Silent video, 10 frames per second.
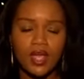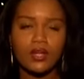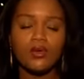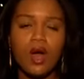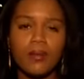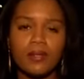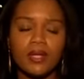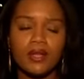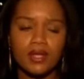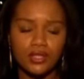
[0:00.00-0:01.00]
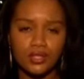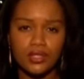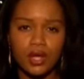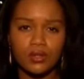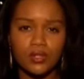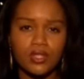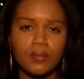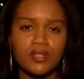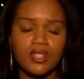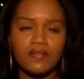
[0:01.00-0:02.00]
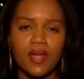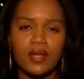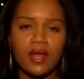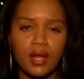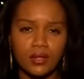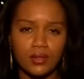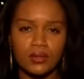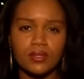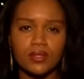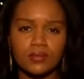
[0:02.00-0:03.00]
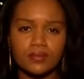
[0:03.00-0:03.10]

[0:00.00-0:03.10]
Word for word: In New Albany, Alexis Jones, WTVA 9 News.